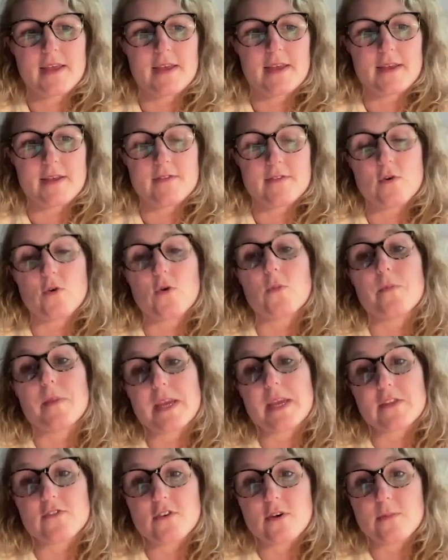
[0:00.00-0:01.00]
Uh, so a
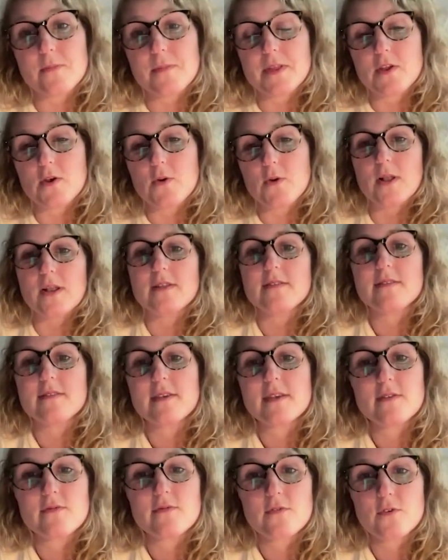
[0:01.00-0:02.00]
big jump in
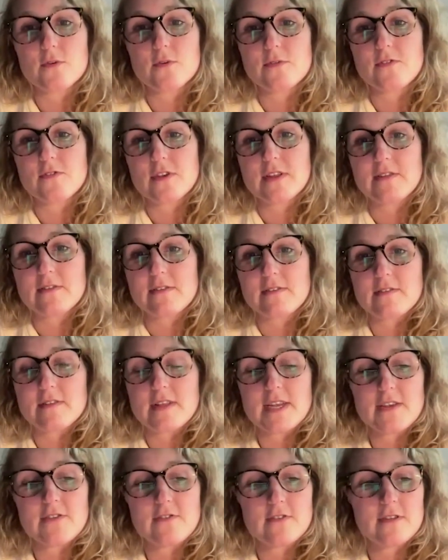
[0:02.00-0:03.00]
quality for machine
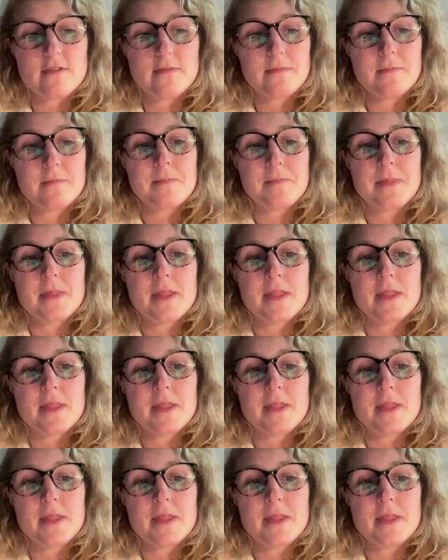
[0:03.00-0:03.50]
translation.